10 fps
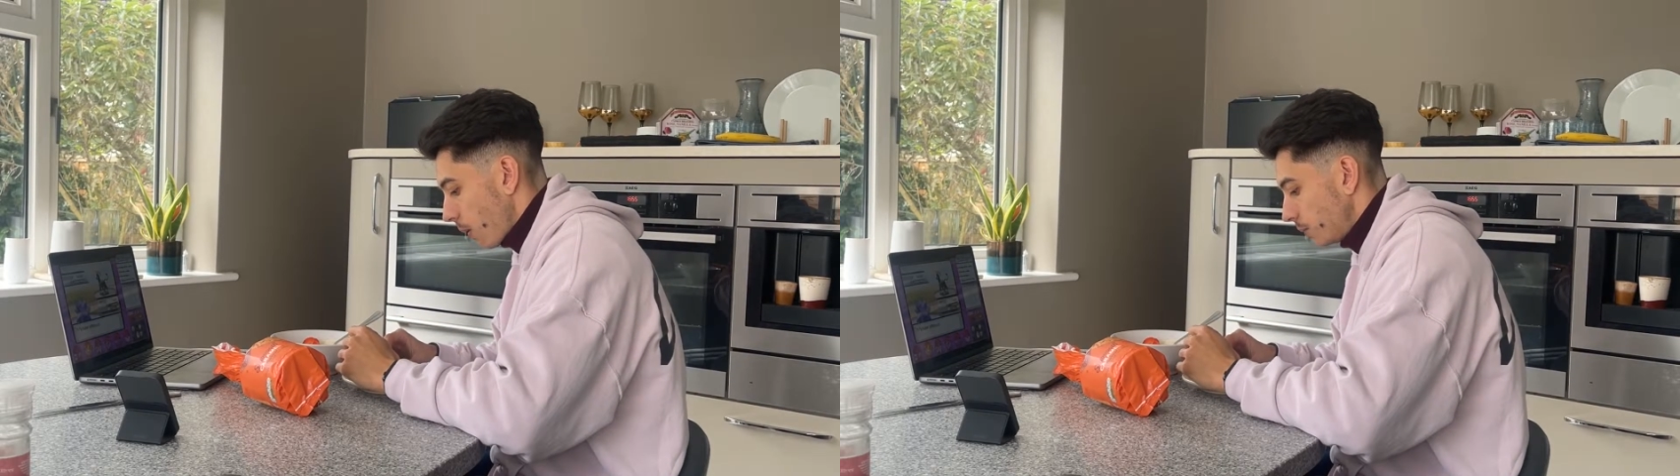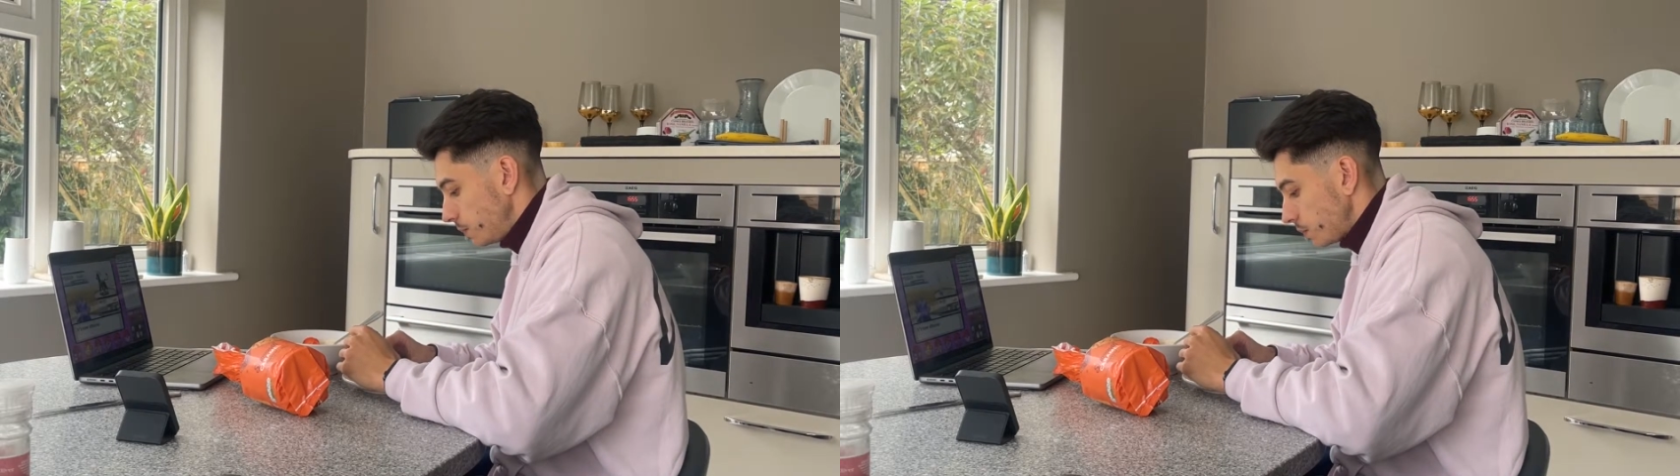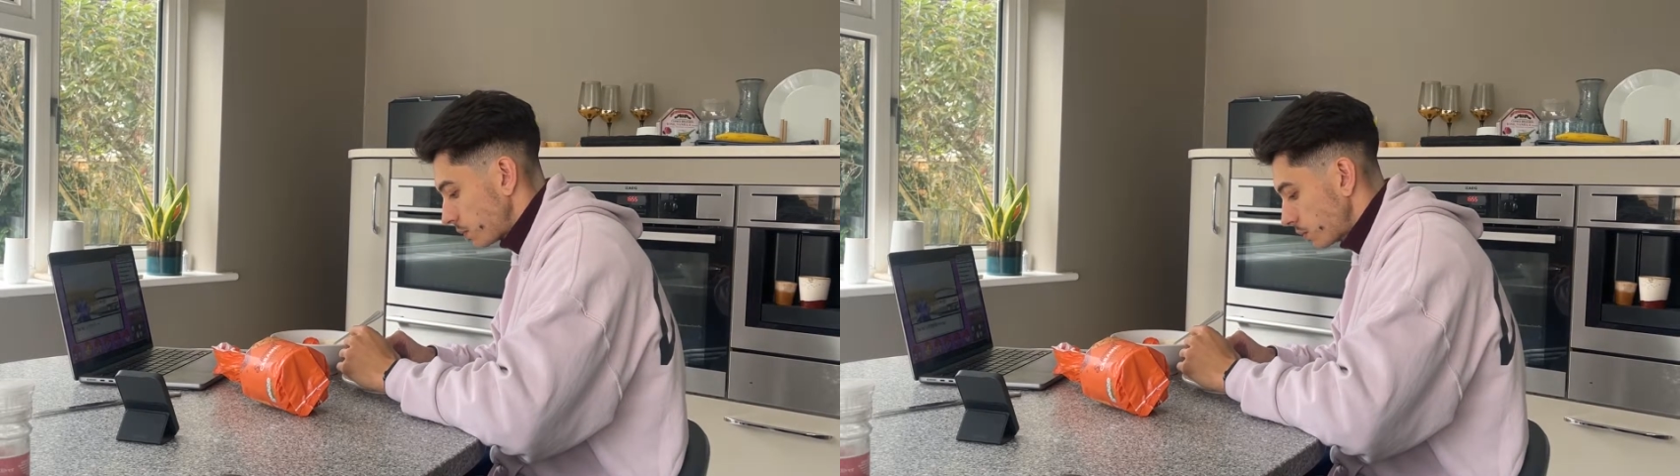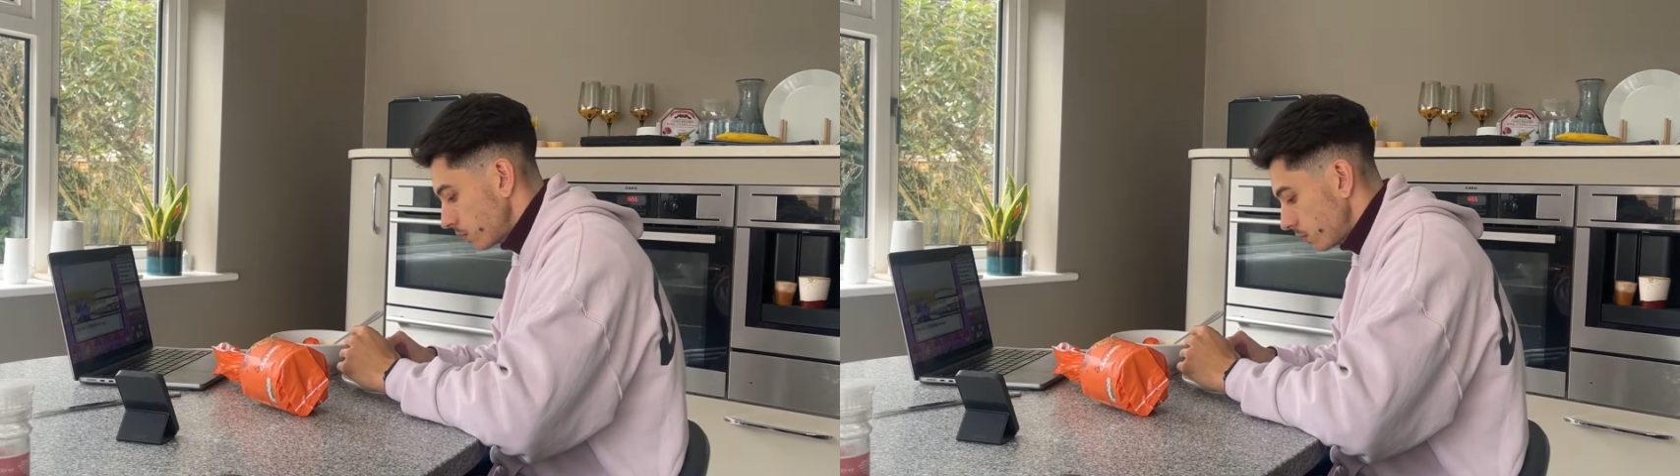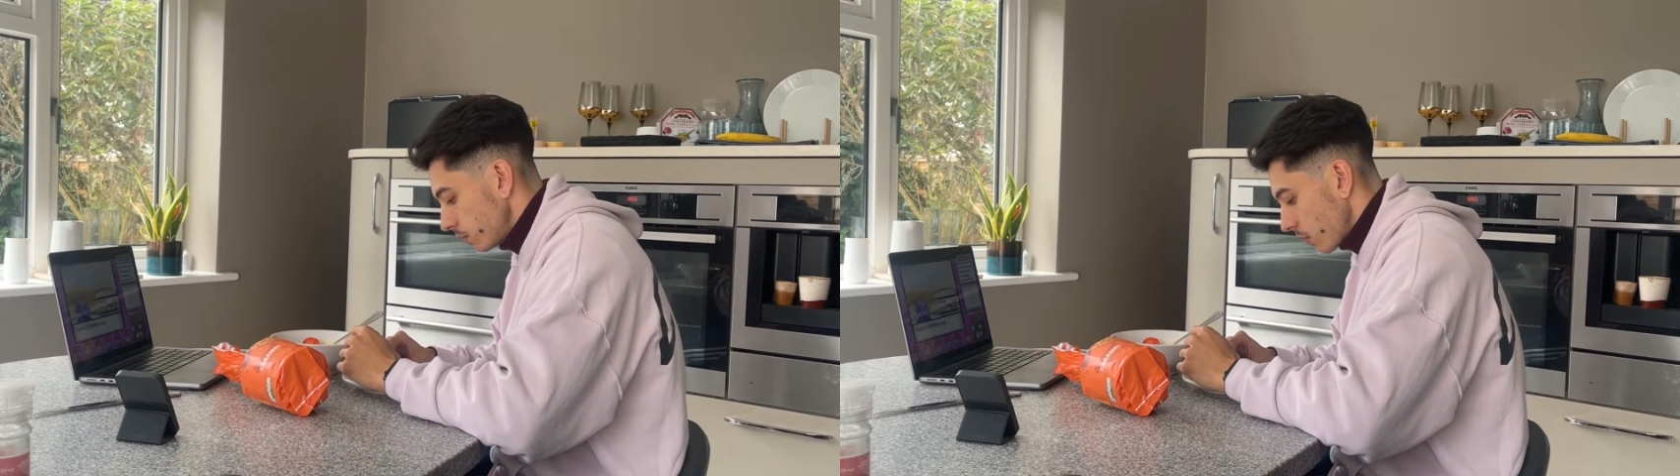and
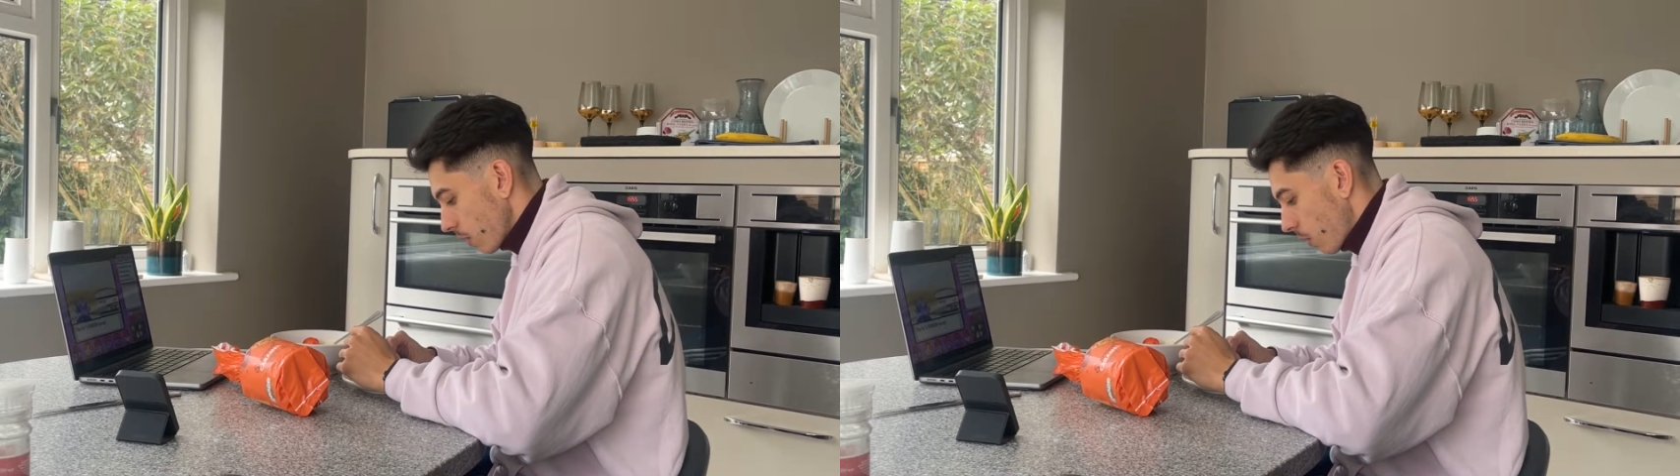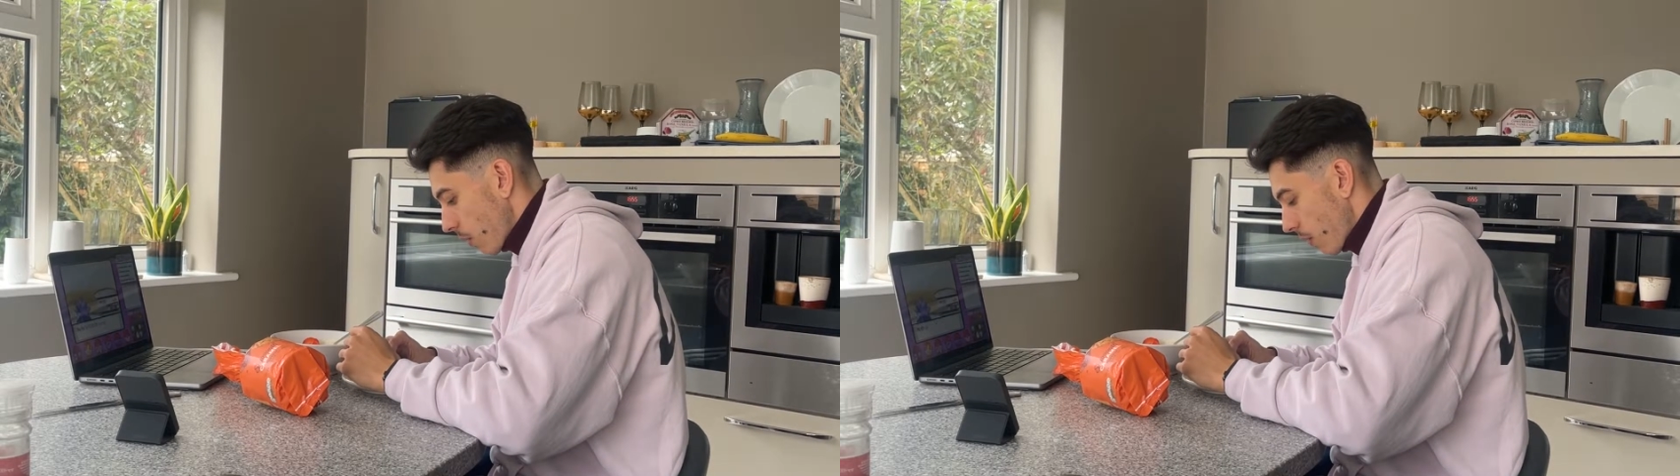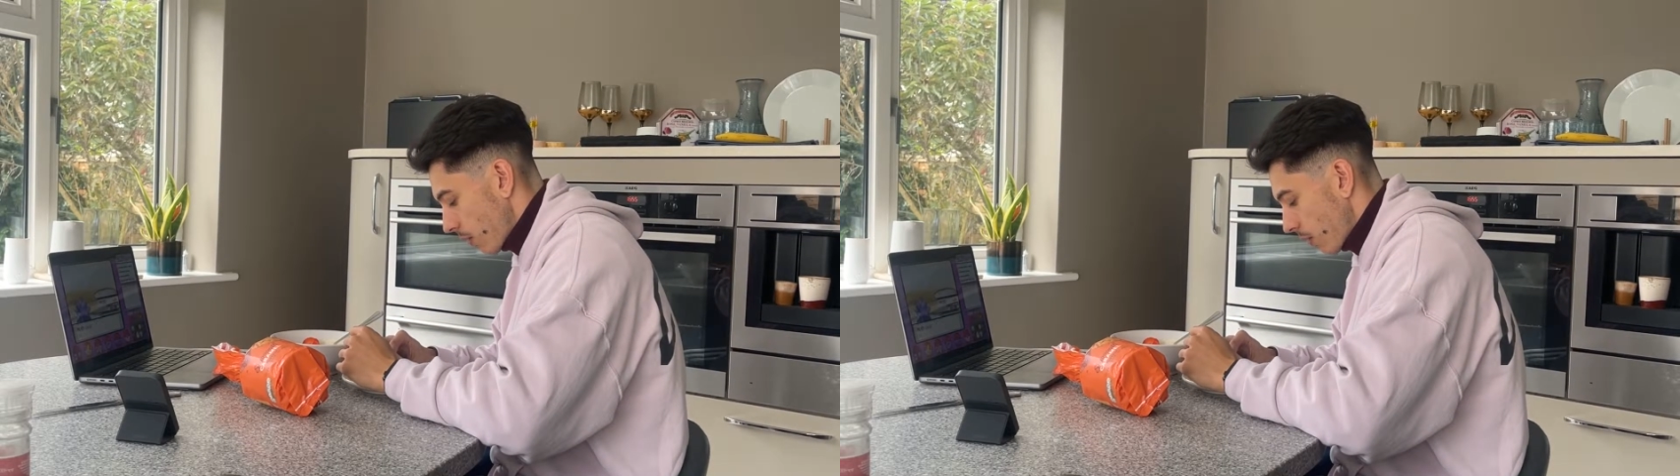15 grams